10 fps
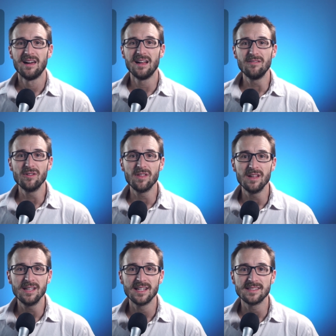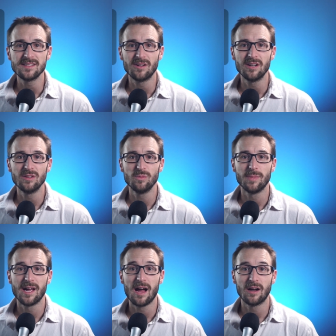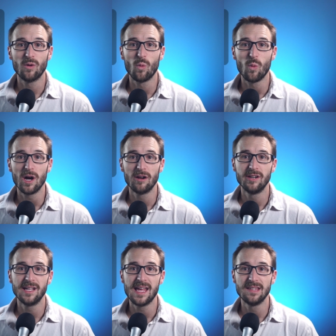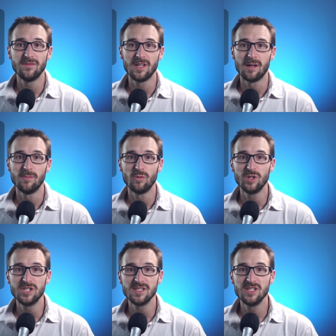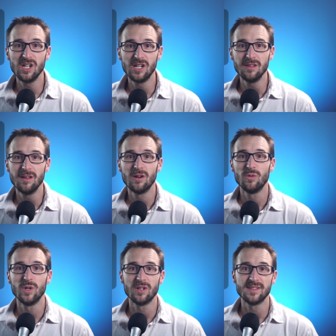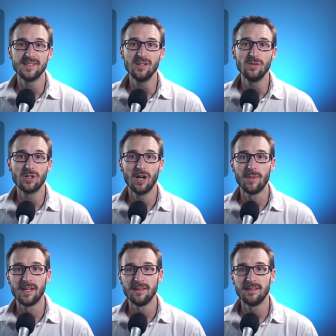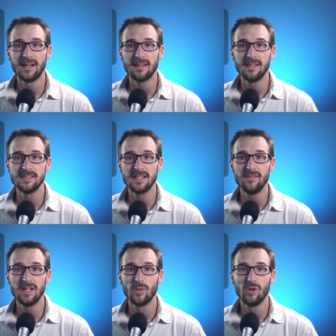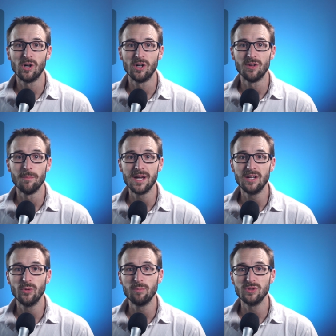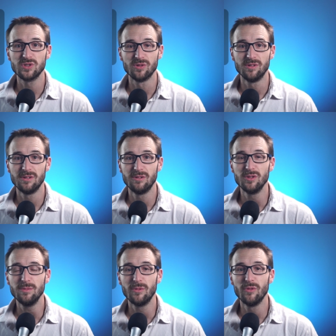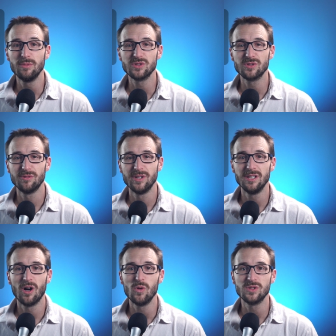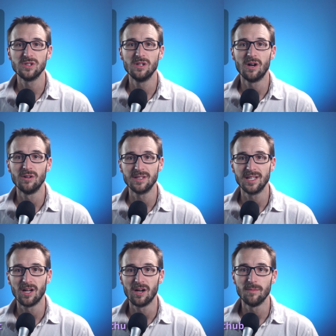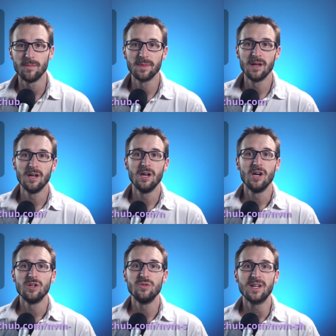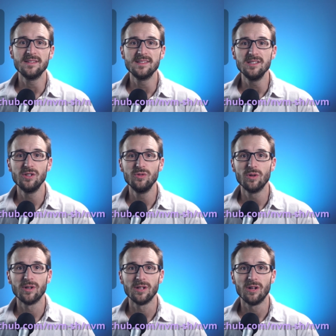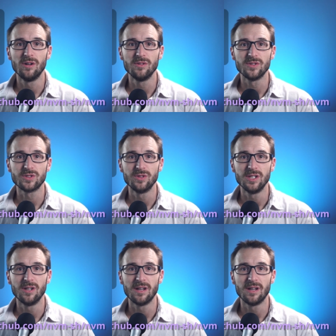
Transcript: Everything gets started by acquiring N V M, which is done with a single command that is available on the main repository hosted on GitHub. You can see the U R L on the screen